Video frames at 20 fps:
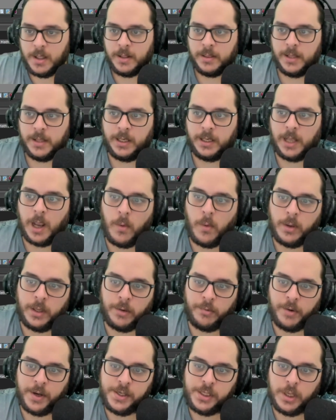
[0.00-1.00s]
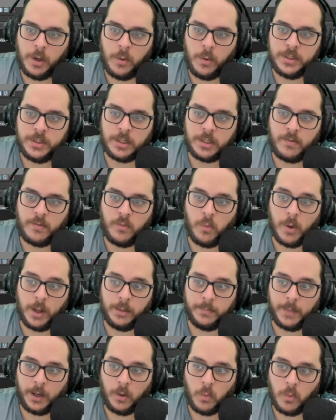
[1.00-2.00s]
Then I want a ratio, instead of
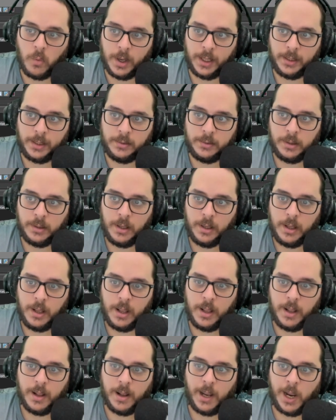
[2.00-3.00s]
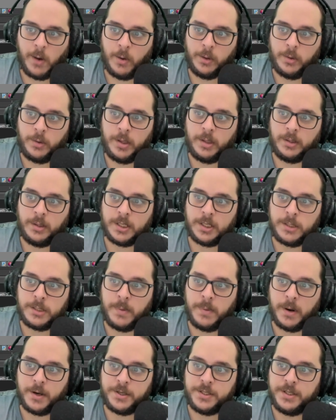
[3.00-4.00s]
1/1, I want to
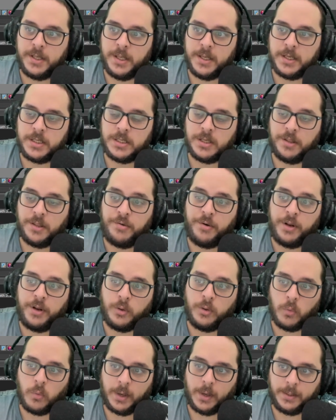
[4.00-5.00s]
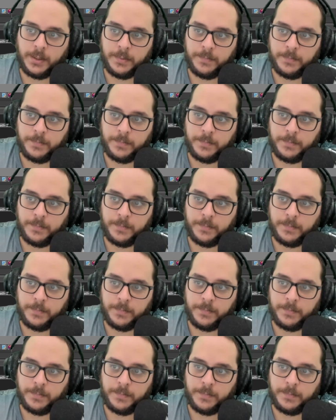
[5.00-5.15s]
intersperse this 3:1.